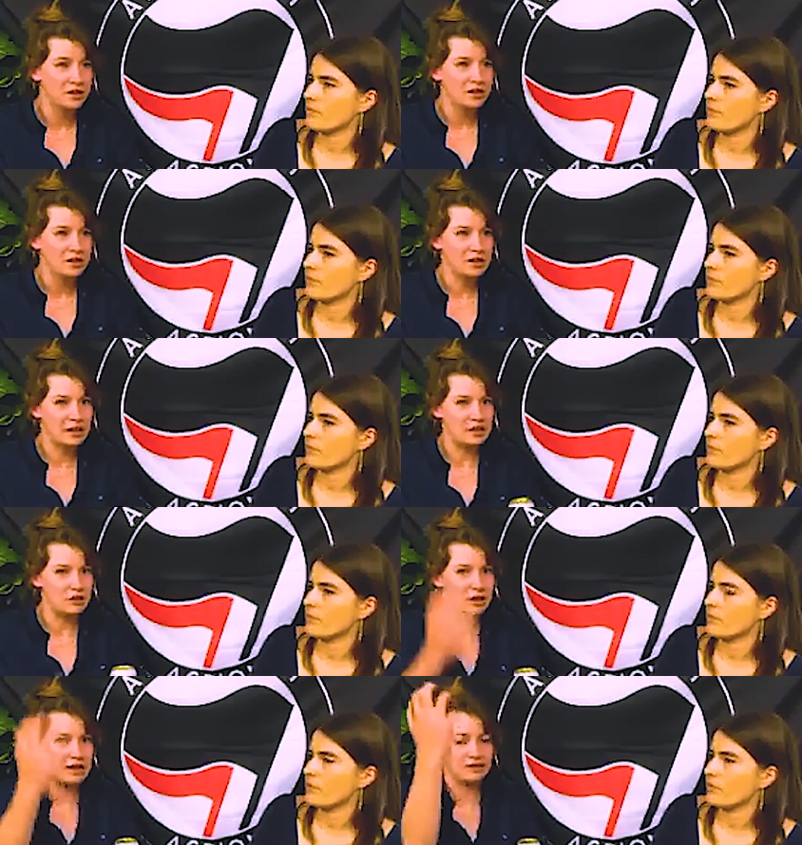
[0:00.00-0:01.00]
Speaker 1: like you
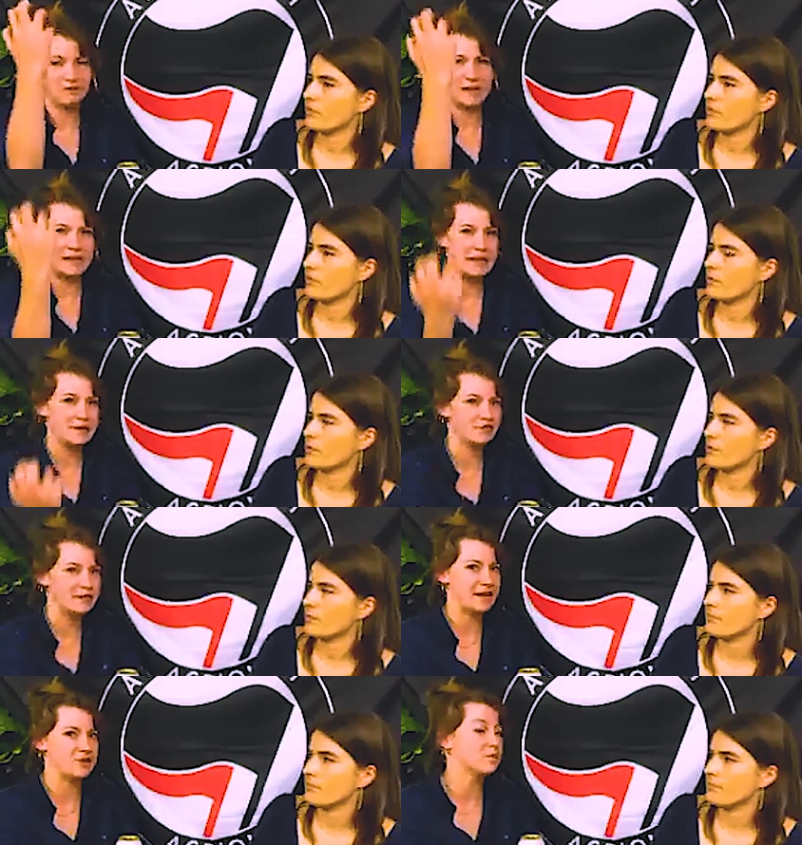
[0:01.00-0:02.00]
like fingernails right
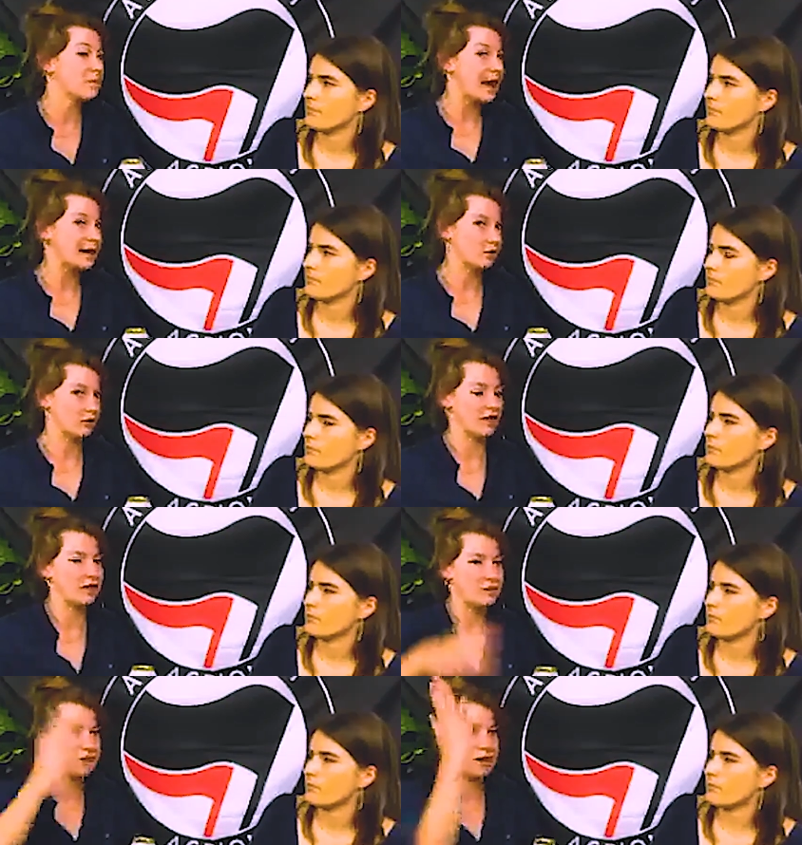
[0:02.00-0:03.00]
down your back, or other
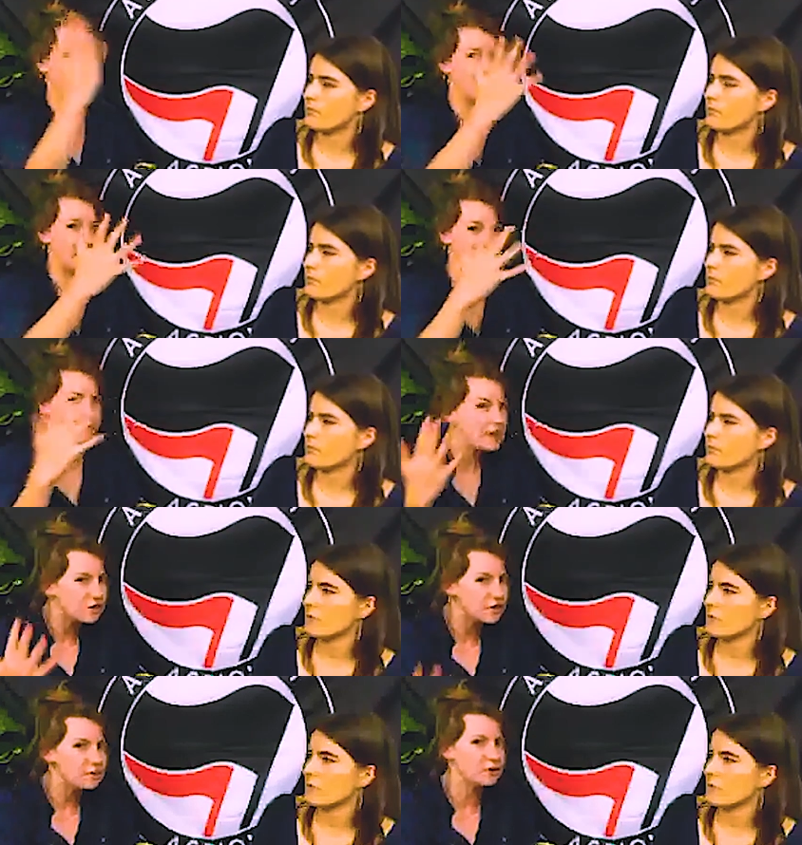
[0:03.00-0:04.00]
times you might want like a
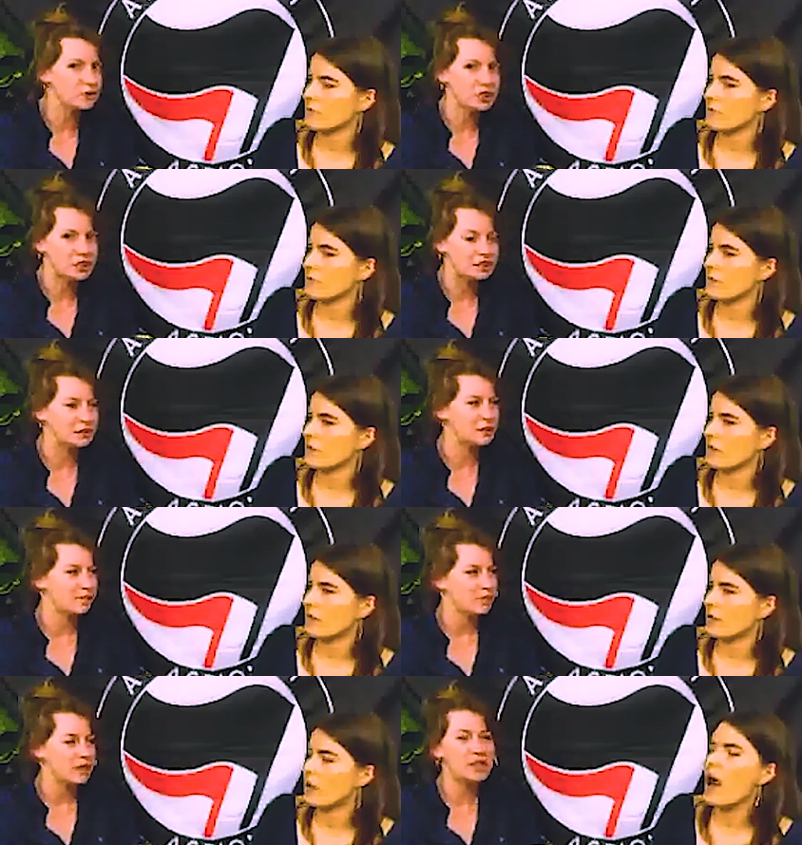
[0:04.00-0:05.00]
feathery motion. Yeah.
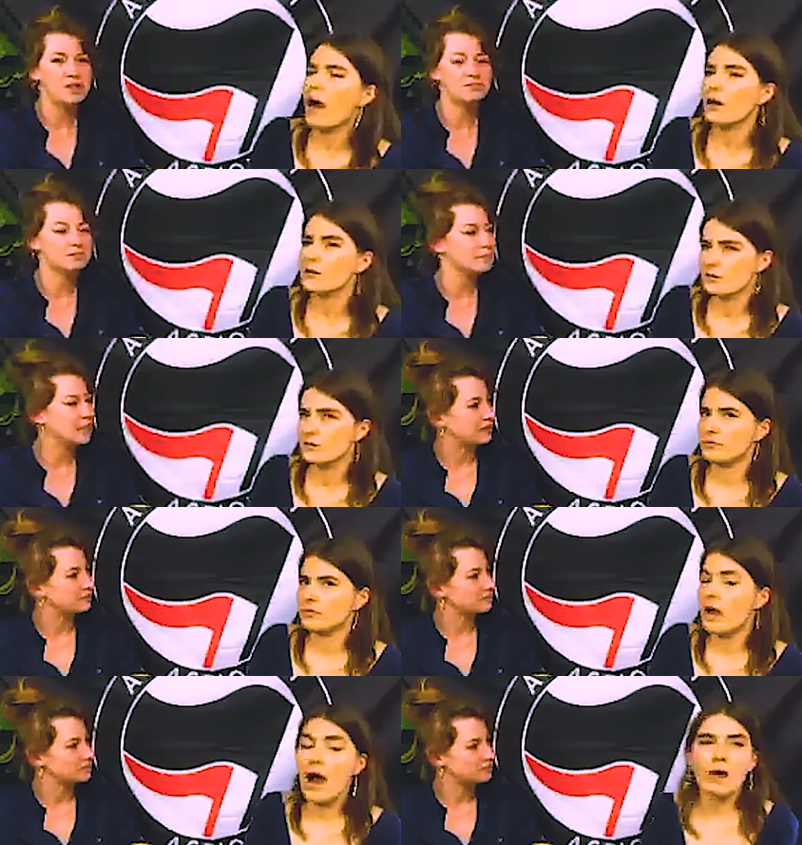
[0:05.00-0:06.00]
yeah.
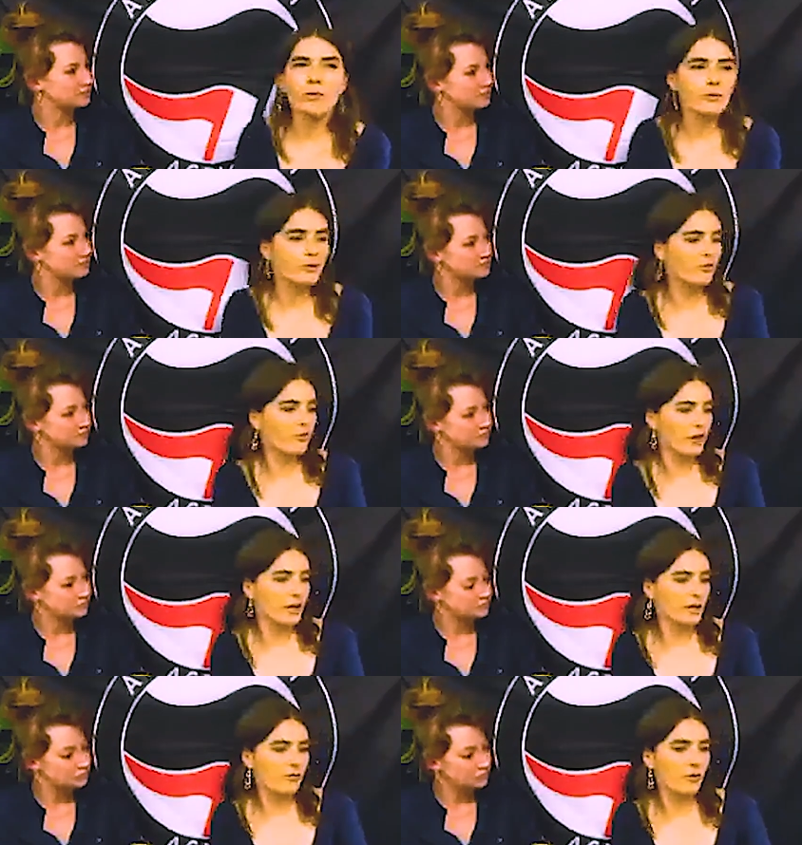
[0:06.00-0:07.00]
Speaker 2: I would
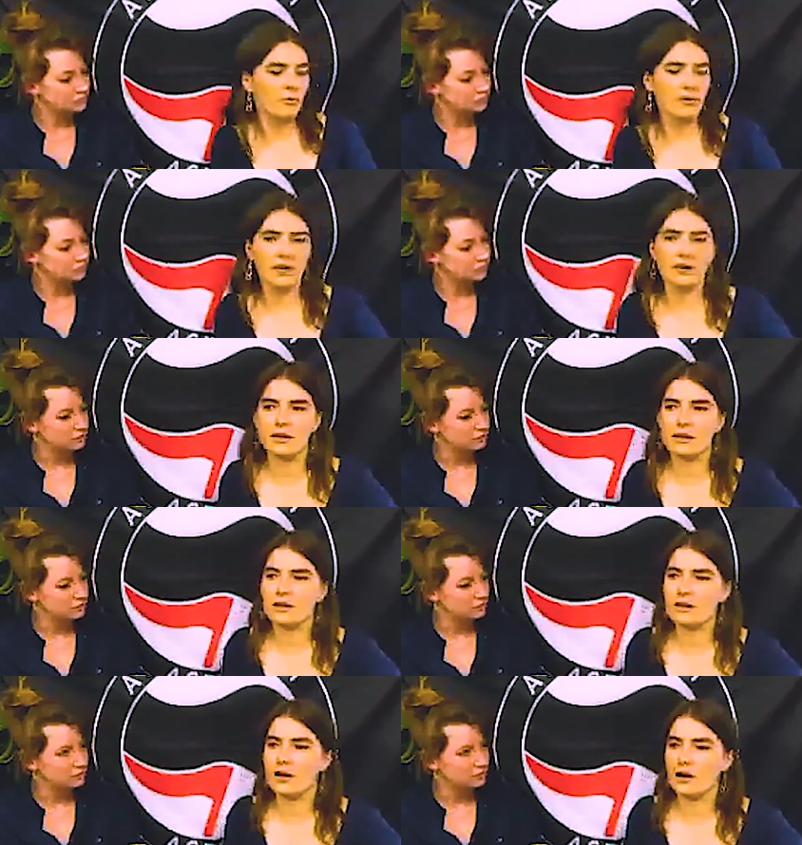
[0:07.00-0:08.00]
refrain from getting
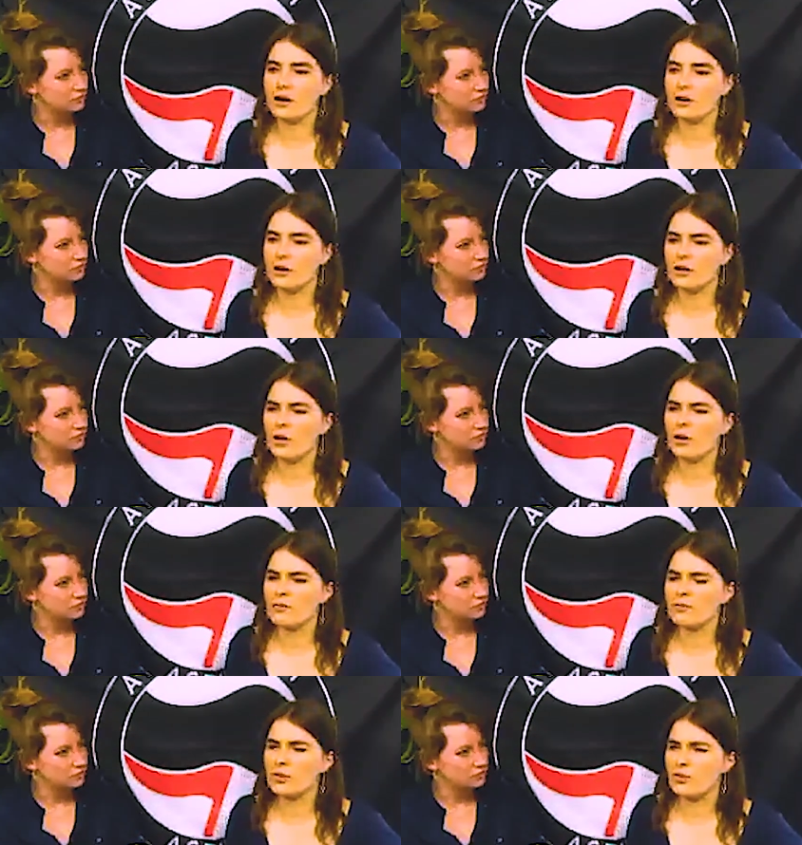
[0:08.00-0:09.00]
uh, a lot
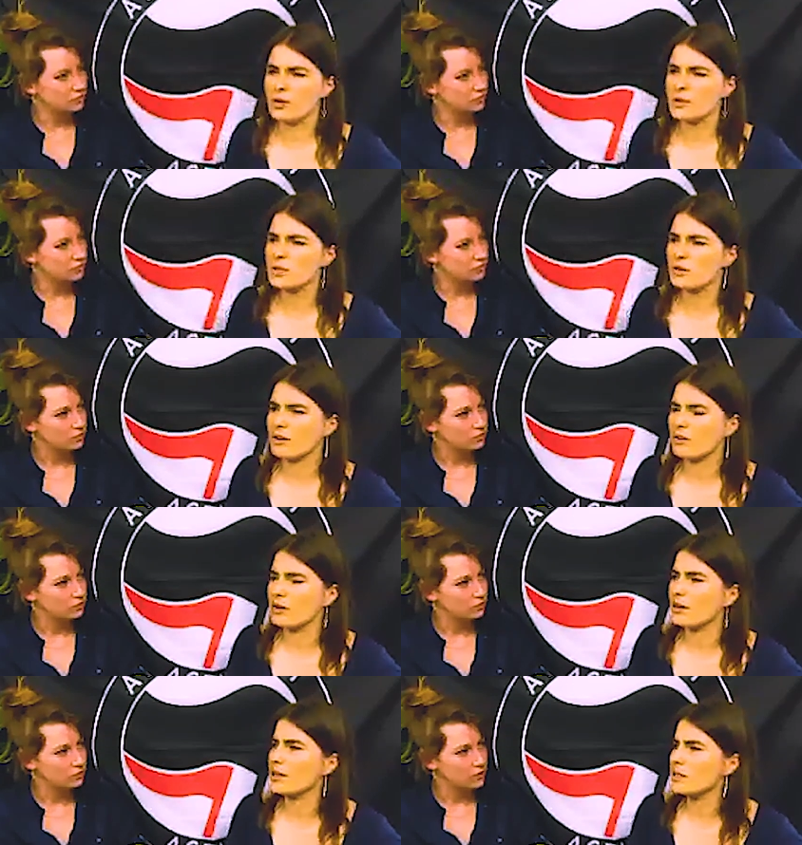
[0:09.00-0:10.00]
of toys straight
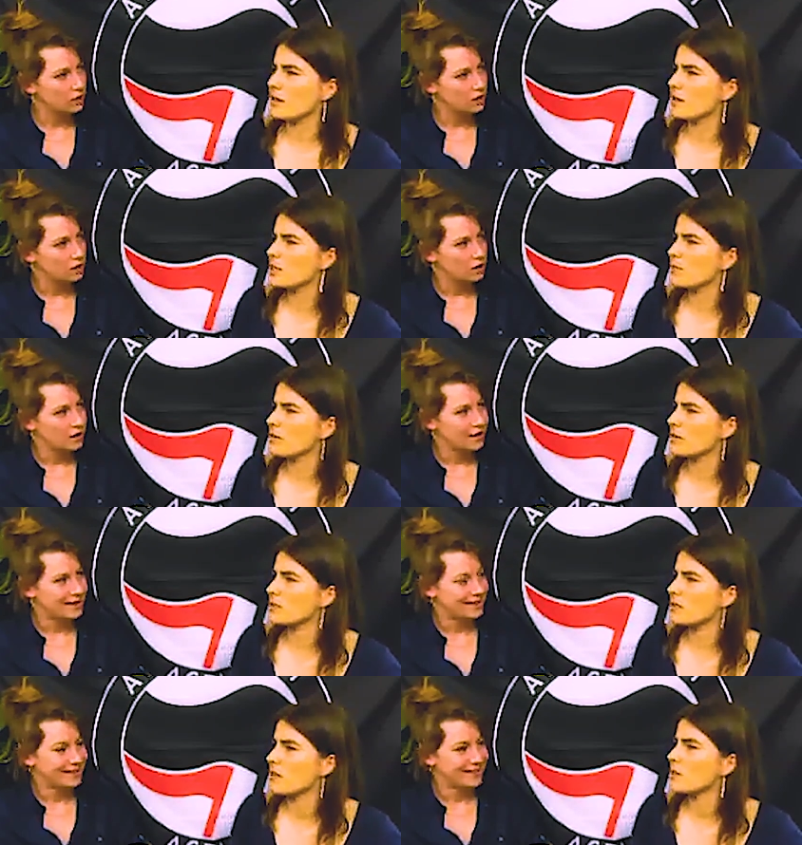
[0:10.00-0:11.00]
away as such
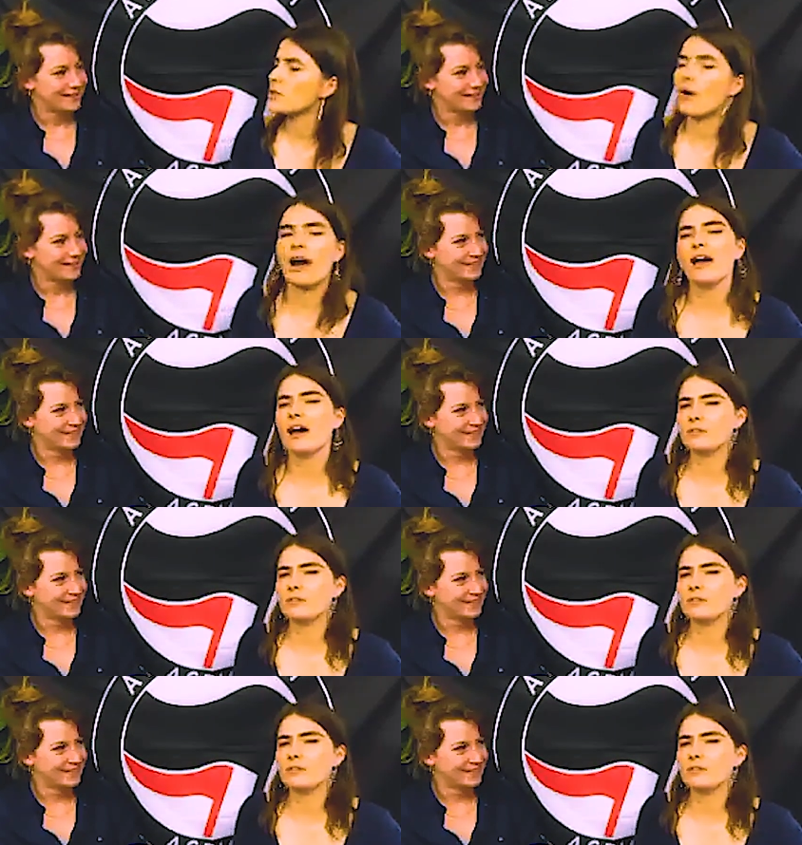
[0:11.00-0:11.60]
because so I have this